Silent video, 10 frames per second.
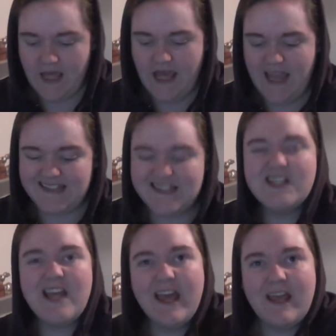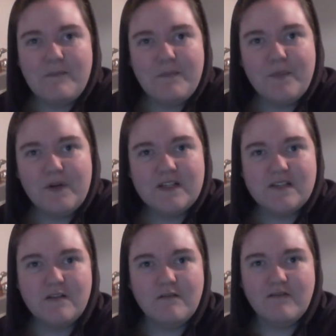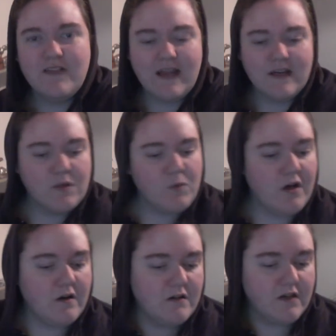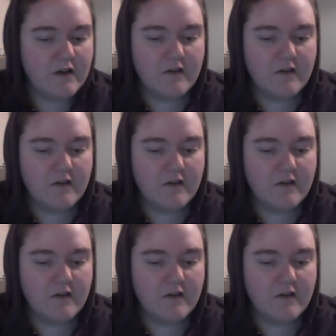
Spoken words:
it's a shame, but it's not the end of the world, you know?